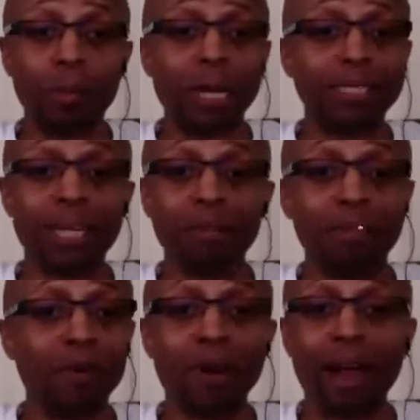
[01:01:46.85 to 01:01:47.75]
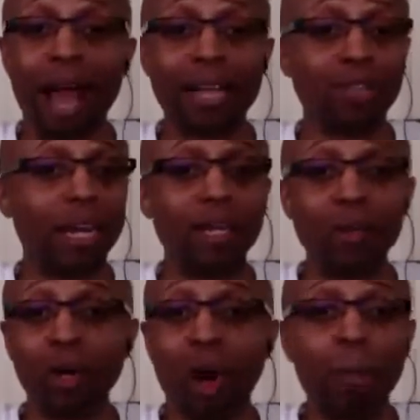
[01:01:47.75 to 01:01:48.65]
Remember I said before, I tried to
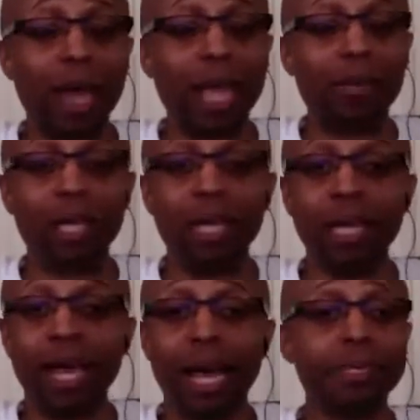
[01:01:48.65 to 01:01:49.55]
do it all manually.